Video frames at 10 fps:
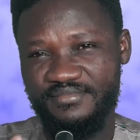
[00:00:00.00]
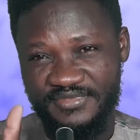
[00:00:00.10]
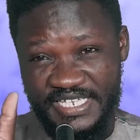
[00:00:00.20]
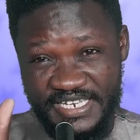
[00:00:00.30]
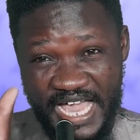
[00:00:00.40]

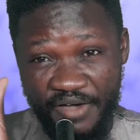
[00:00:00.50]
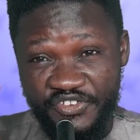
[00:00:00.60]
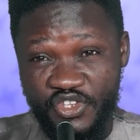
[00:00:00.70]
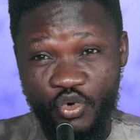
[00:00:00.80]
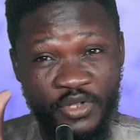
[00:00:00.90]
said he have
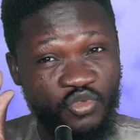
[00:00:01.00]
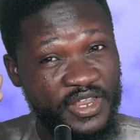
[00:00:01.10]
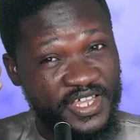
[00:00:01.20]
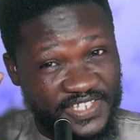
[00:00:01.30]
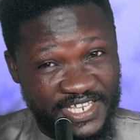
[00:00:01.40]
his
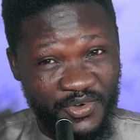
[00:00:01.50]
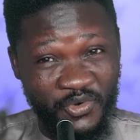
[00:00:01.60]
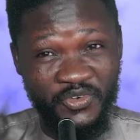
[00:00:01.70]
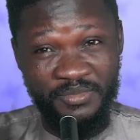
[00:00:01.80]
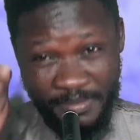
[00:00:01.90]
contradicting
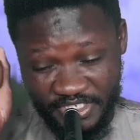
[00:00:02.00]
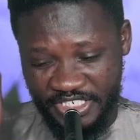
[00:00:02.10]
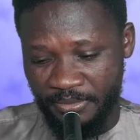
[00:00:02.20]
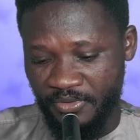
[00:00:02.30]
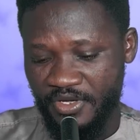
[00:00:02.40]
ho no me be
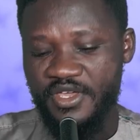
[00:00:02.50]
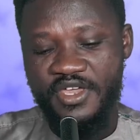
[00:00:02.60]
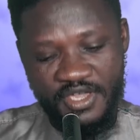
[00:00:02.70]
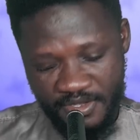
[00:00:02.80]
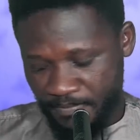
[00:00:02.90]
chiremo
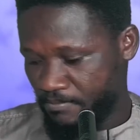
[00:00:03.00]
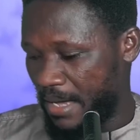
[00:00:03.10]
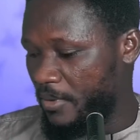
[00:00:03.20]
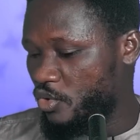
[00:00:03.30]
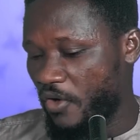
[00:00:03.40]
ma
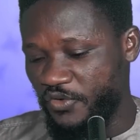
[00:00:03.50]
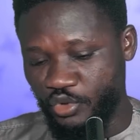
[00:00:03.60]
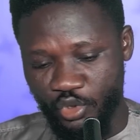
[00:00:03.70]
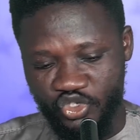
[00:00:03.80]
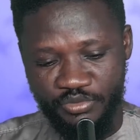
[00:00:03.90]
me nkobi
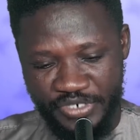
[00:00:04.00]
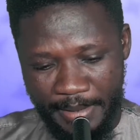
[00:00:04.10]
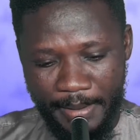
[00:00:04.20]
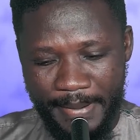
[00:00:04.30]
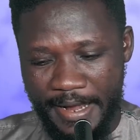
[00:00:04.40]
du nso wiya
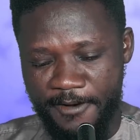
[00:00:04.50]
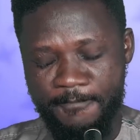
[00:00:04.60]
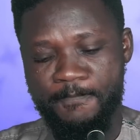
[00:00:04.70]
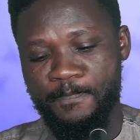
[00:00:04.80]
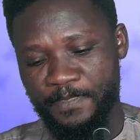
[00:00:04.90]
ma ba
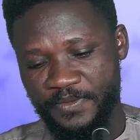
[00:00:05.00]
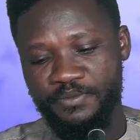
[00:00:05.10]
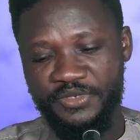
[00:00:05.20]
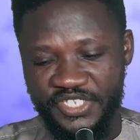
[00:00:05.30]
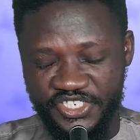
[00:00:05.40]

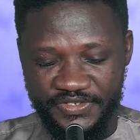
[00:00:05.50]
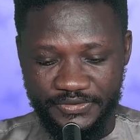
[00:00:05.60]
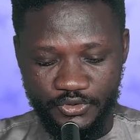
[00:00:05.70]
me teaching si